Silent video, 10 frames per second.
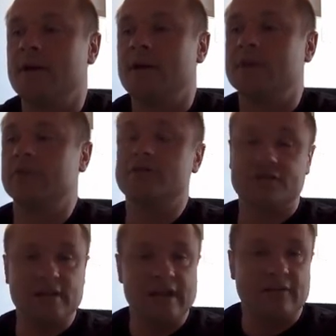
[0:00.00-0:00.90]
So just
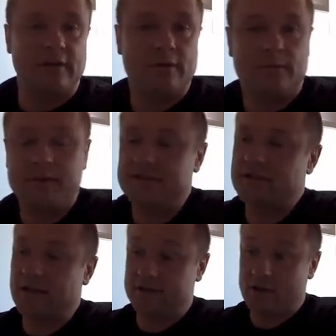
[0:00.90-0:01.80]
to leave you,
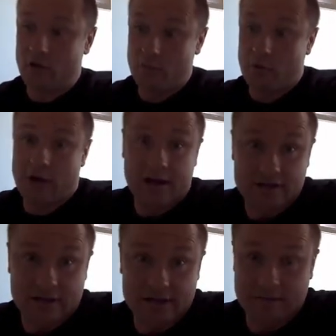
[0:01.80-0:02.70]
it's an old plot
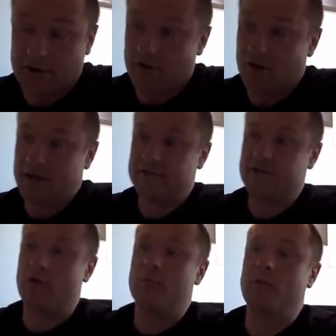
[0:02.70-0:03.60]
actually, it's about 9 years
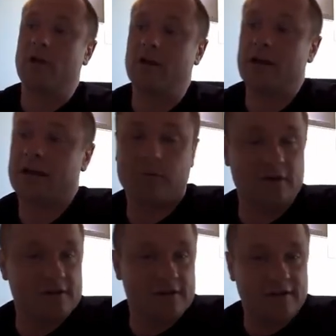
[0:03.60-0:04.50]
old, but I like it
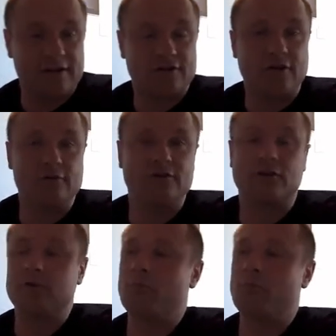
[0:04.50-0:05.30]
because it shows a good